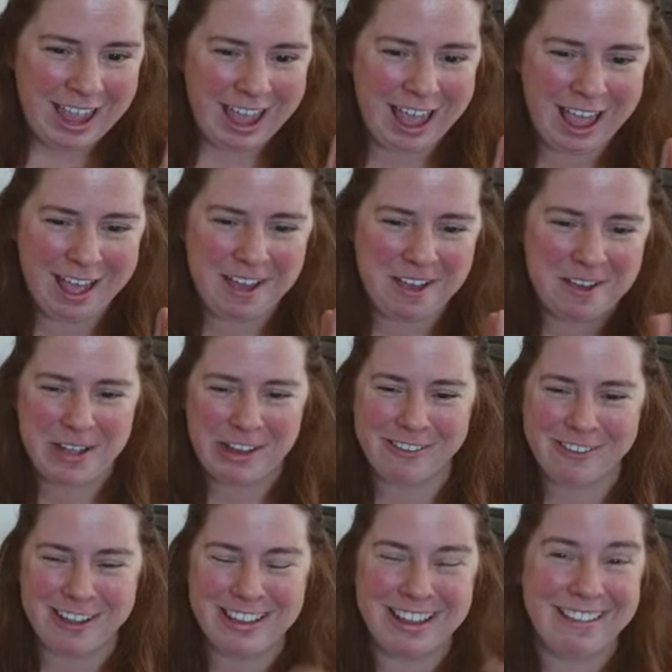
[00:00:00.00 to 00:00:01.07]
Um, I just
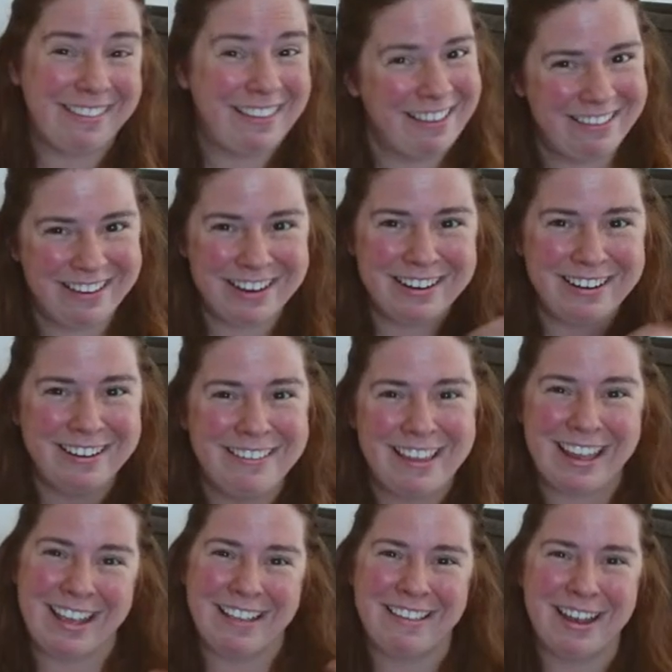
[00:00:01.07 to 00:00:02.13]
called it Sisters
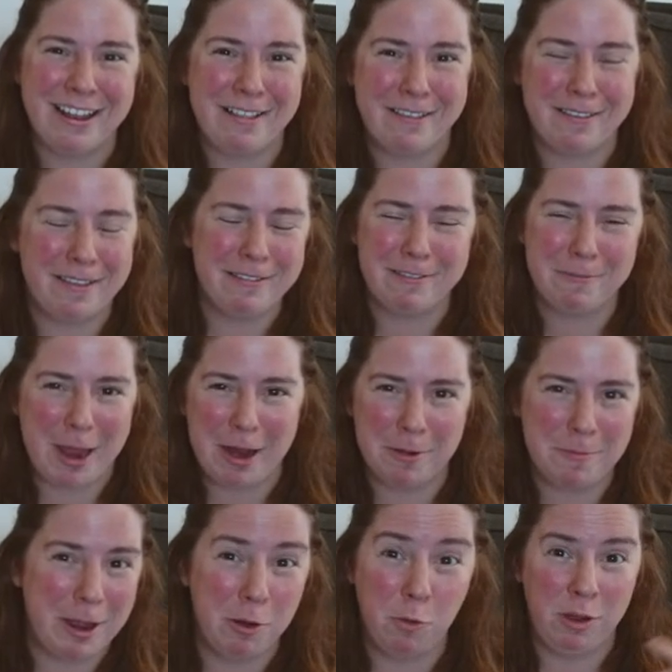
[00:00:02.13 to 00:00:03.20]
and I said it's inspired
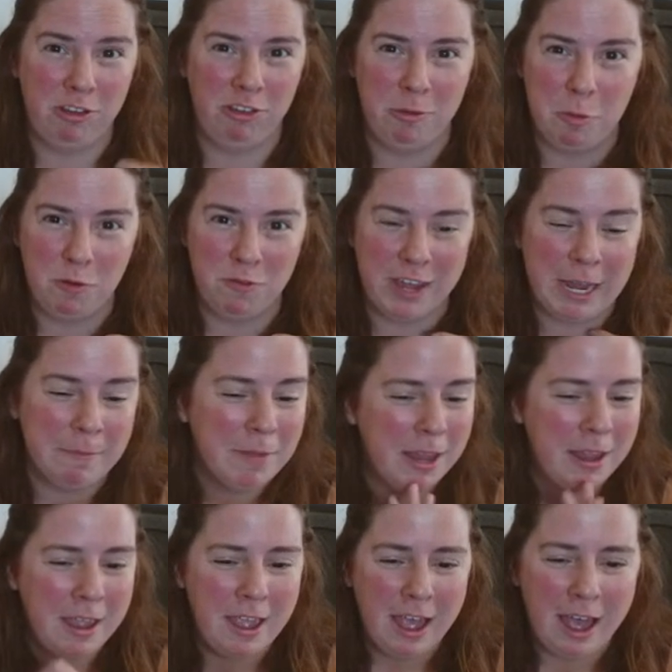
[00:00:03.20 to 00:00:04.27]
by a witchy movie
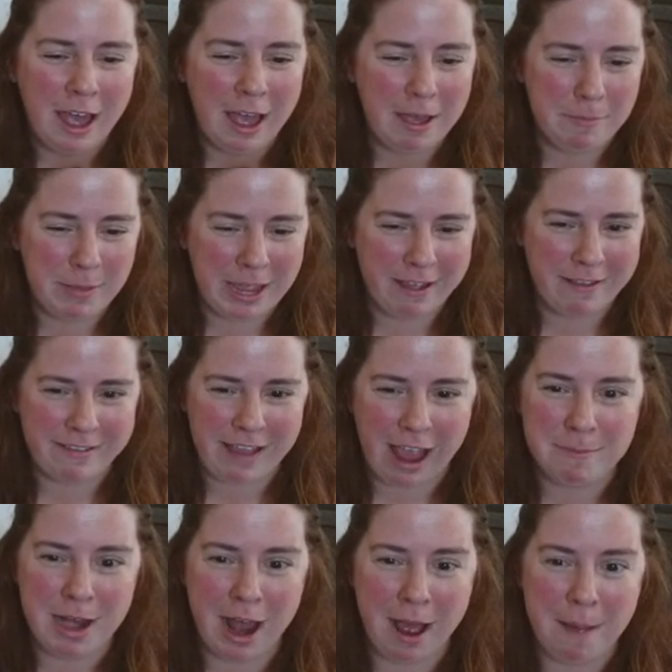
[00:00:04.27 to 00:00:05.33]
uh, because
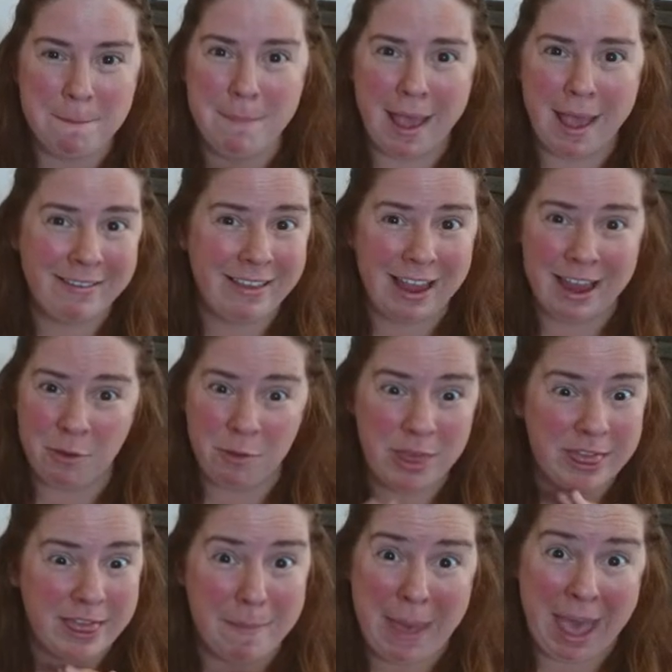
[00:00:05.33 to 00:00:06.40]
I'm not messing with
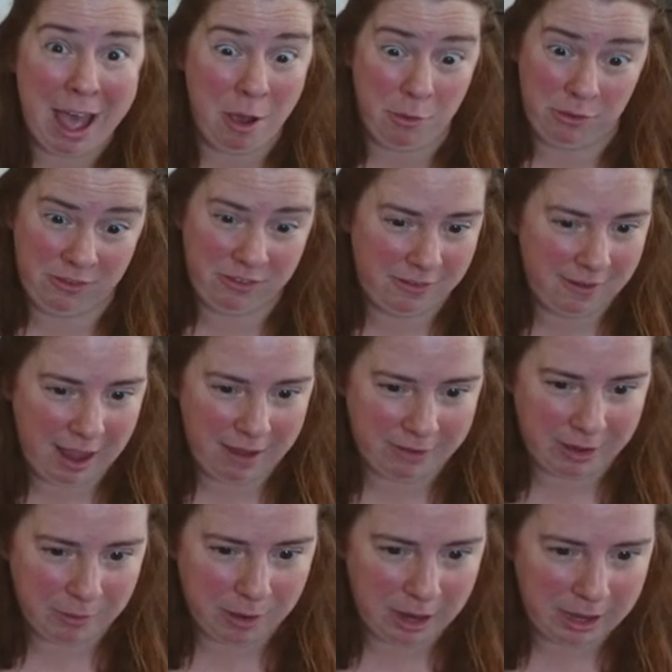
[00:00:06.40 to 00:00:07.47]
the mouse,
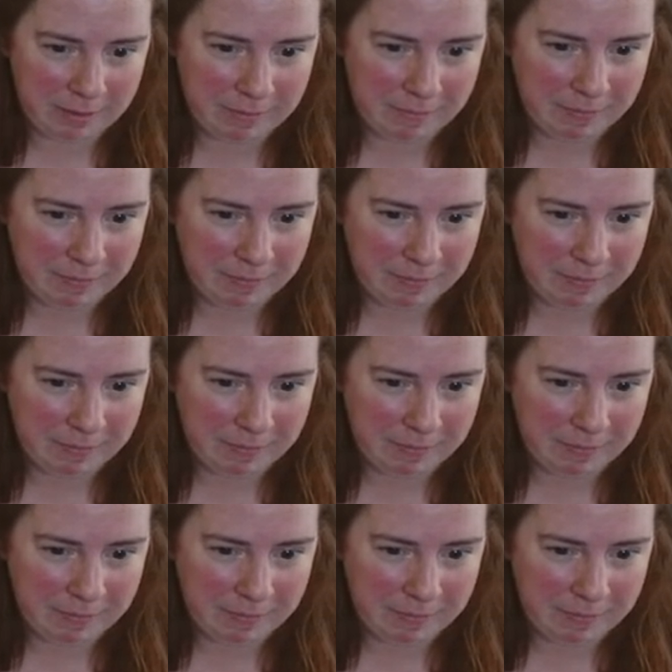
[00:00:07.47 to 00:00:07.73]
everyone.